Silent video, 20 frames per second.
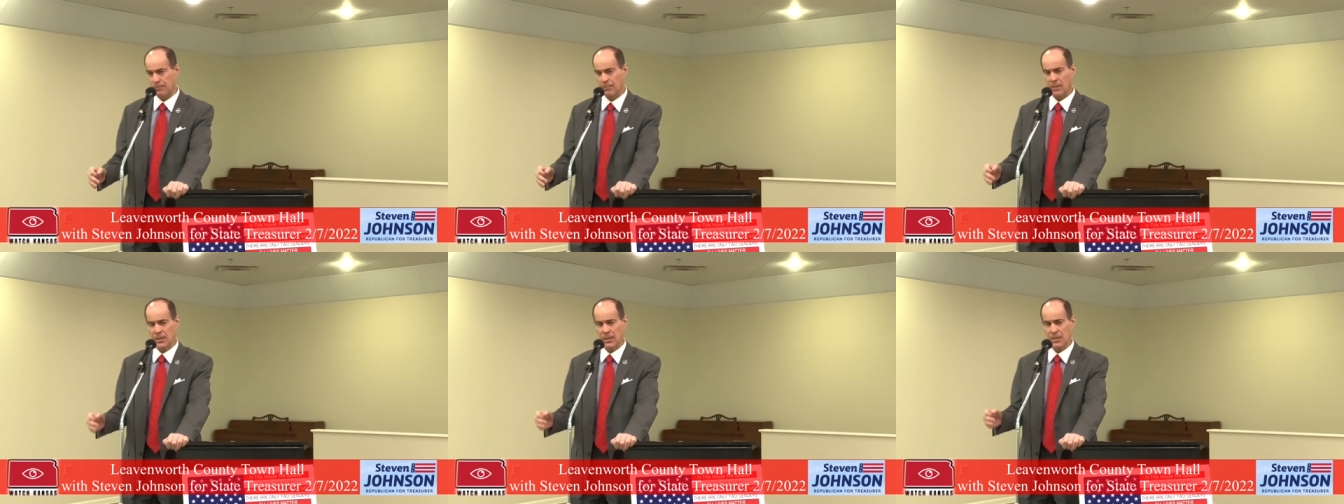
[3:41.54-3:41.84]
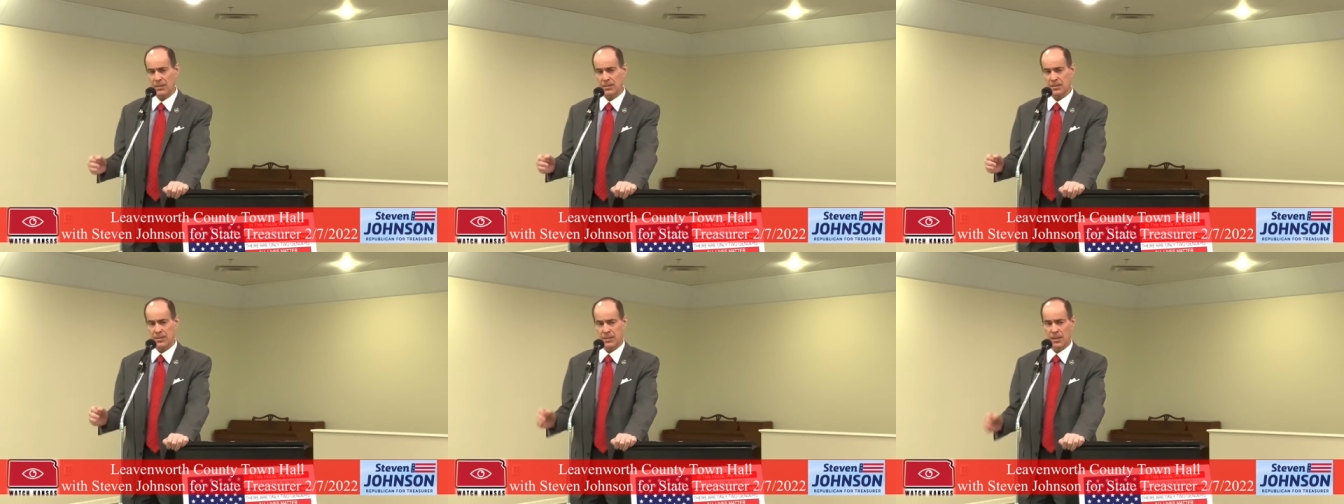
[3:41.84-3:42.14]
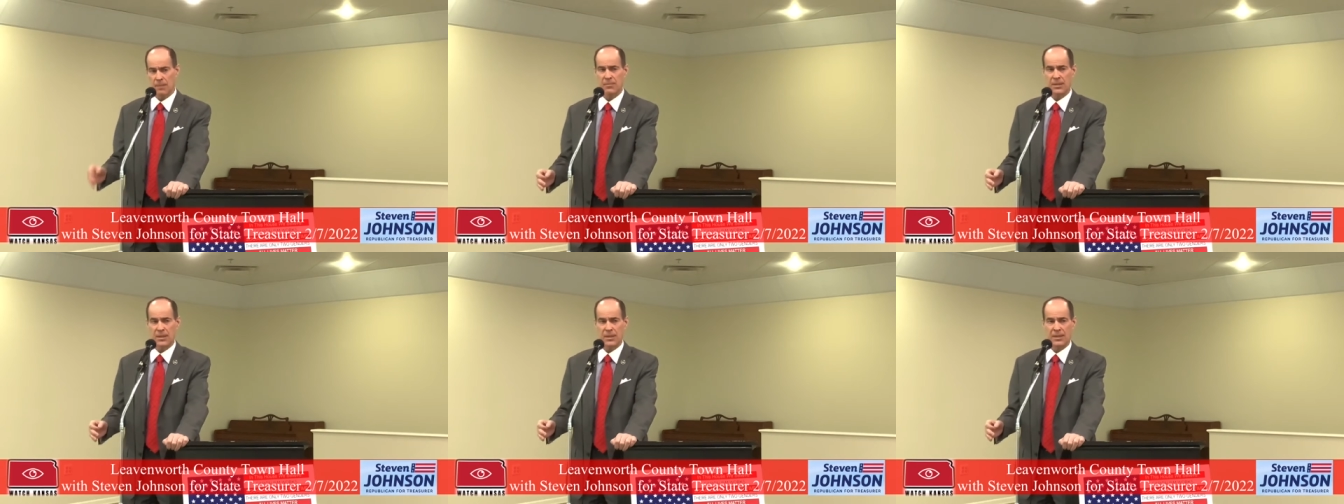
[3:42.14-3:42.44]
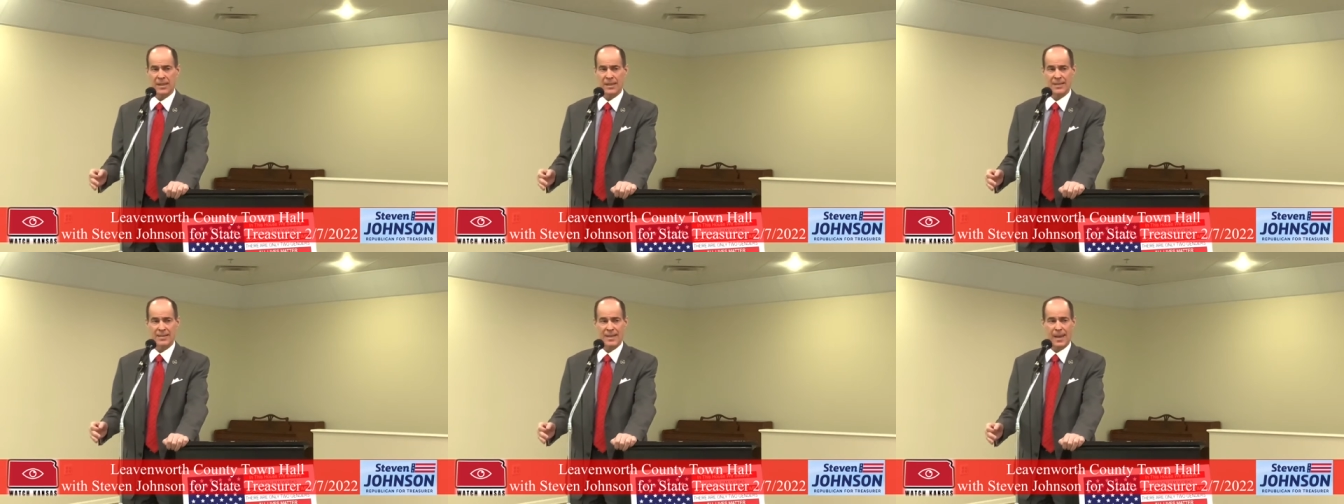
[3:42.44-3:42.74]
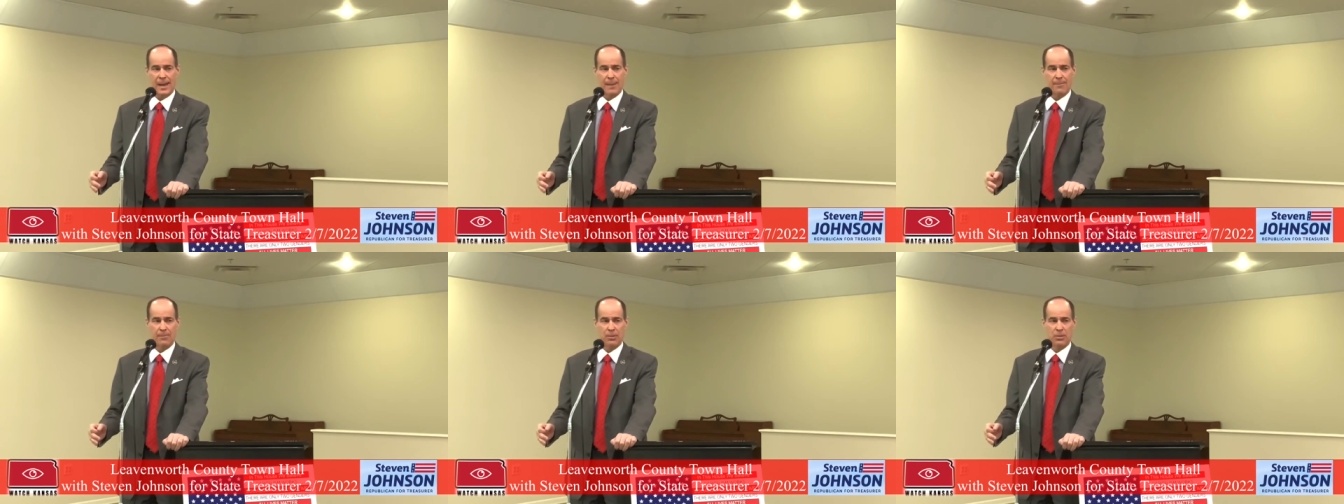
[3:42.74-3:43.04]
And something that has
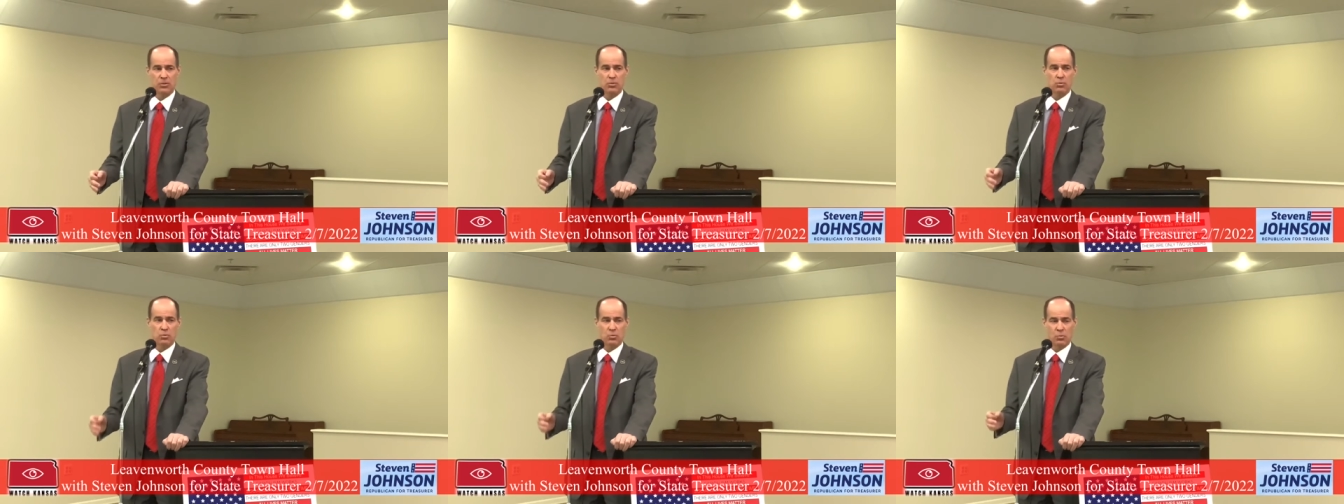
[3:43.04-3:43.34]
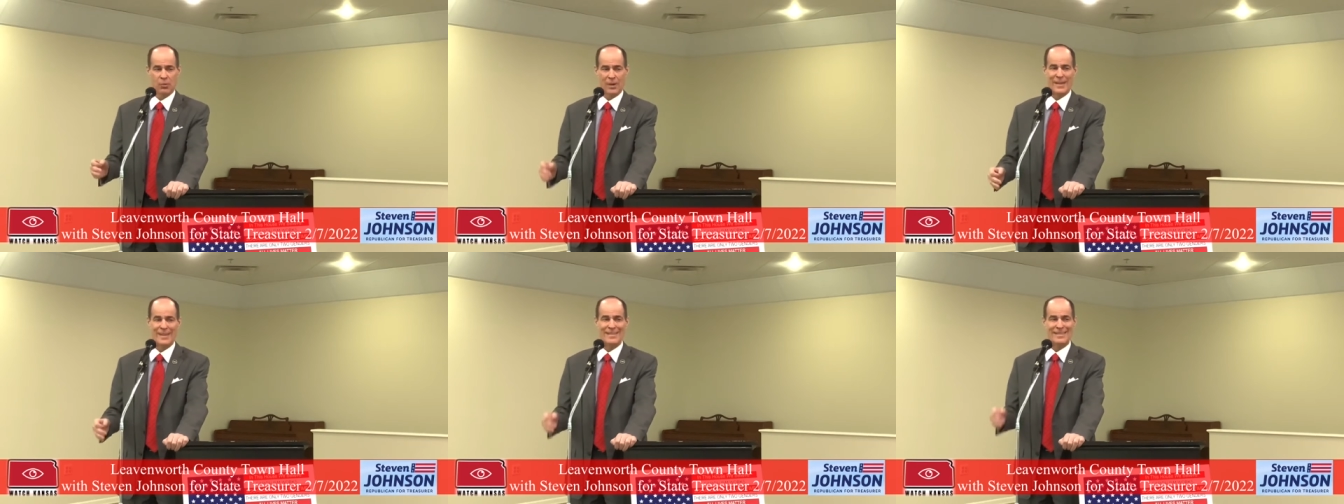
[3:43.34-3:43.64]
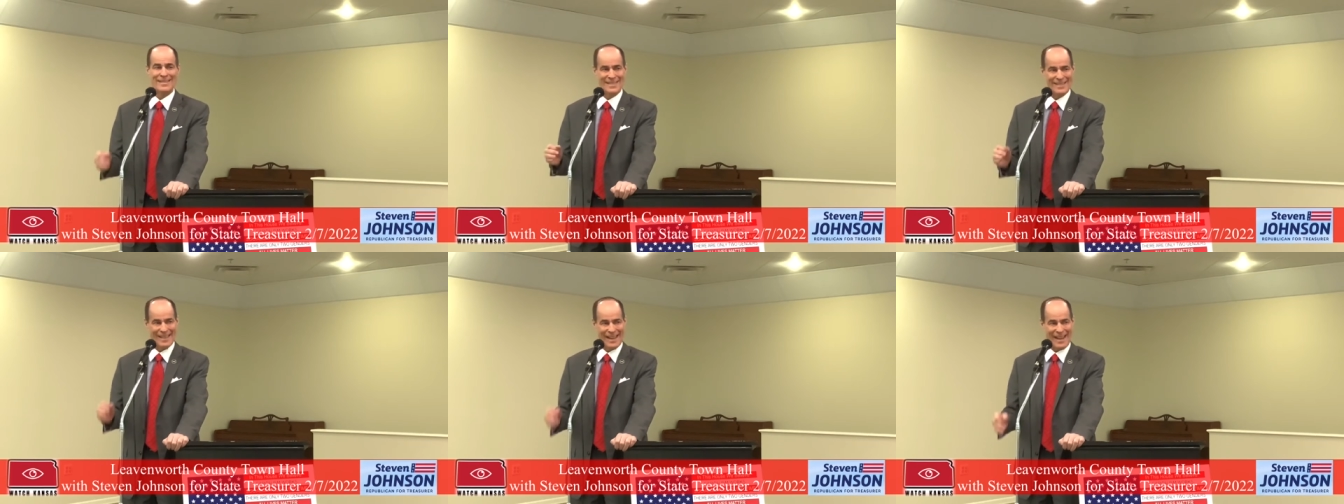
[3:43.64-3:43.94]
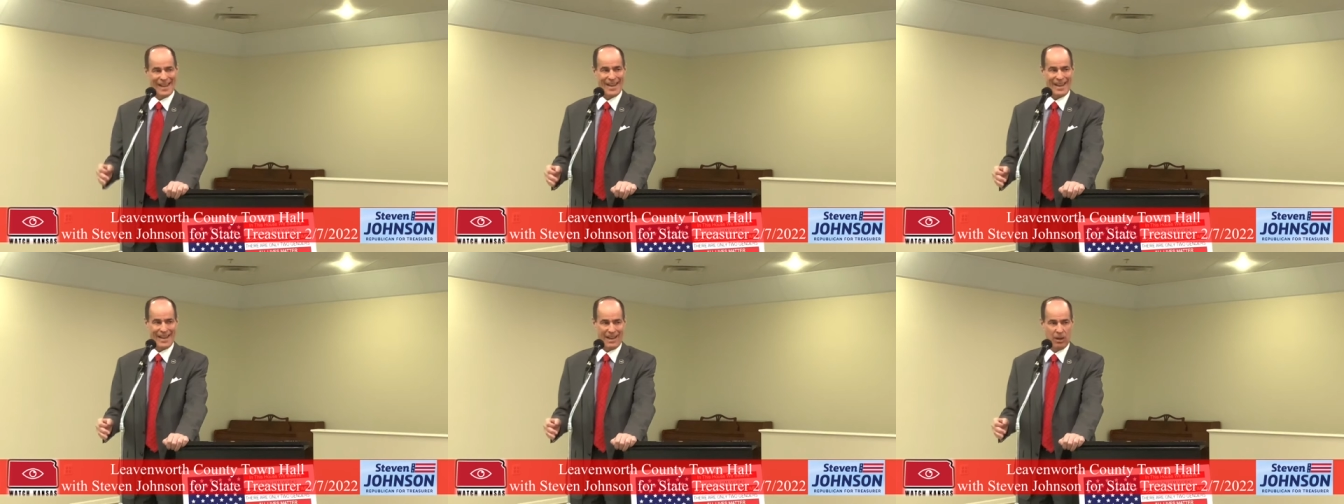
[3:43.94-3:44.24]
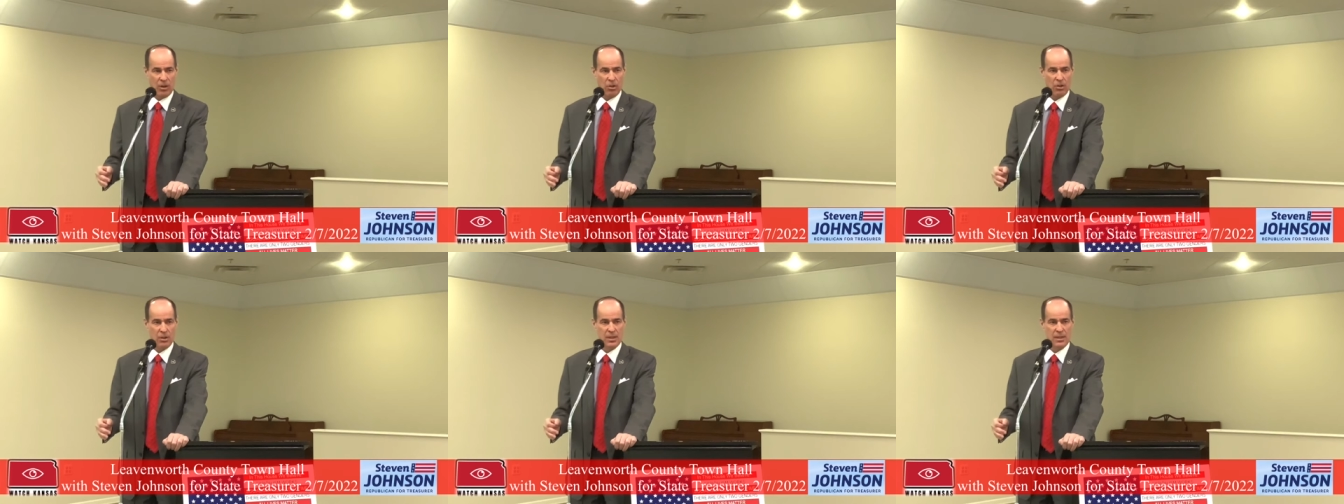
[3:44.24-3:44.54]
happened right
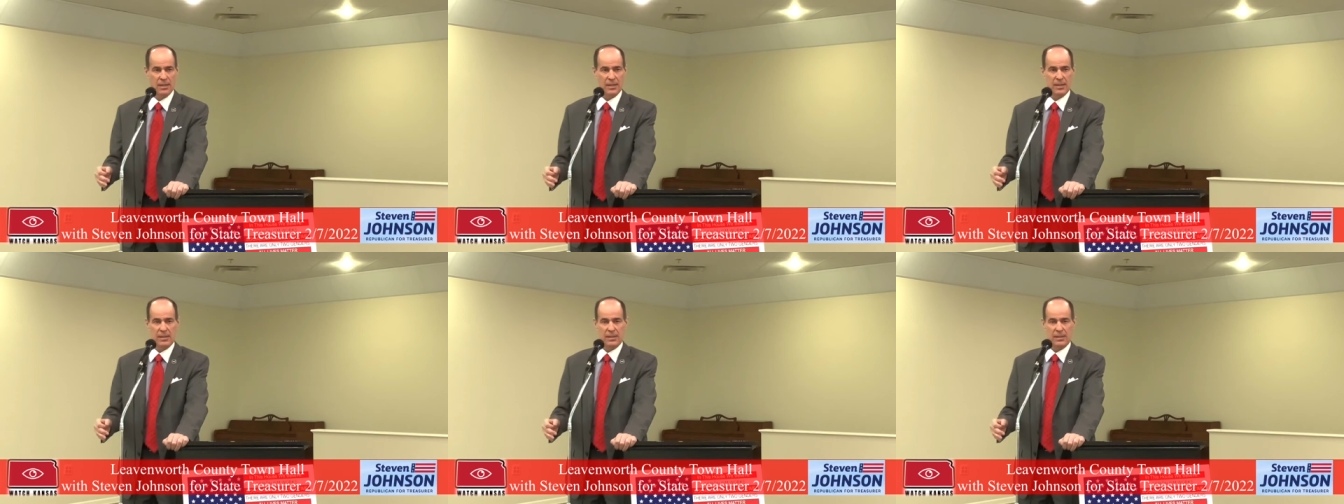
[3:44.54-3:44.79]
now